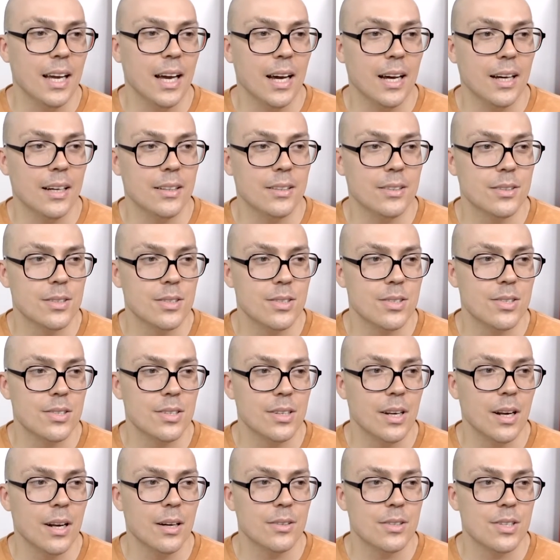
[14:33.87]
yeah, it's,
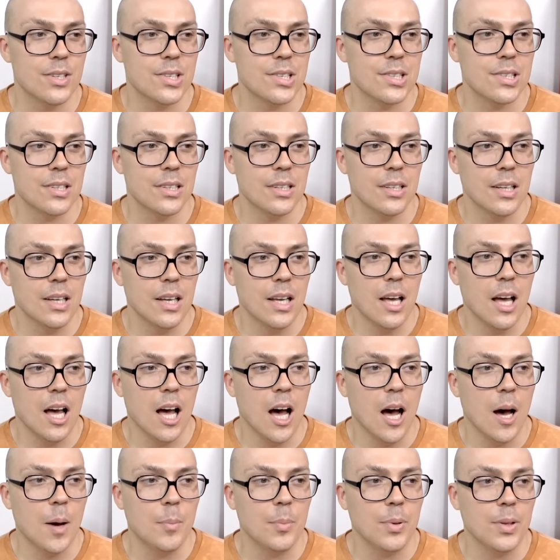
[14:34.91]
you know, just
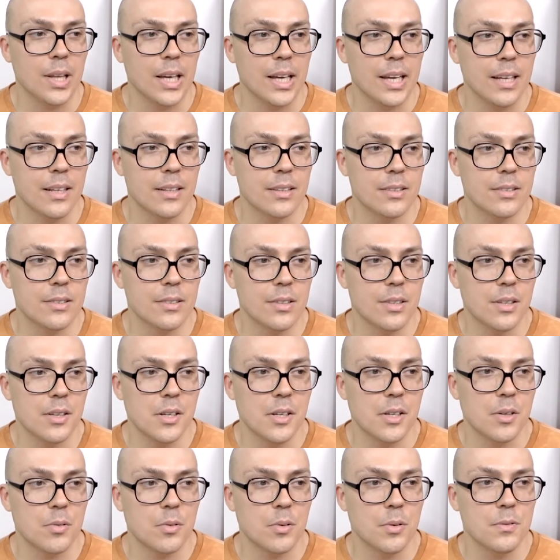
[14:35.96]
up late,
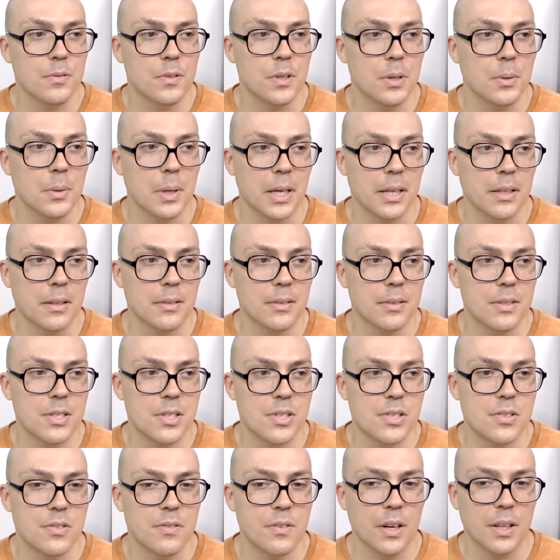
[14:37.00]
reviewing,
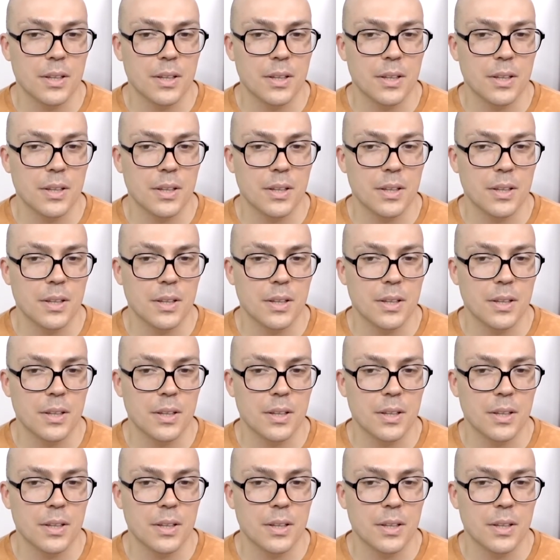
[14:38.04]
just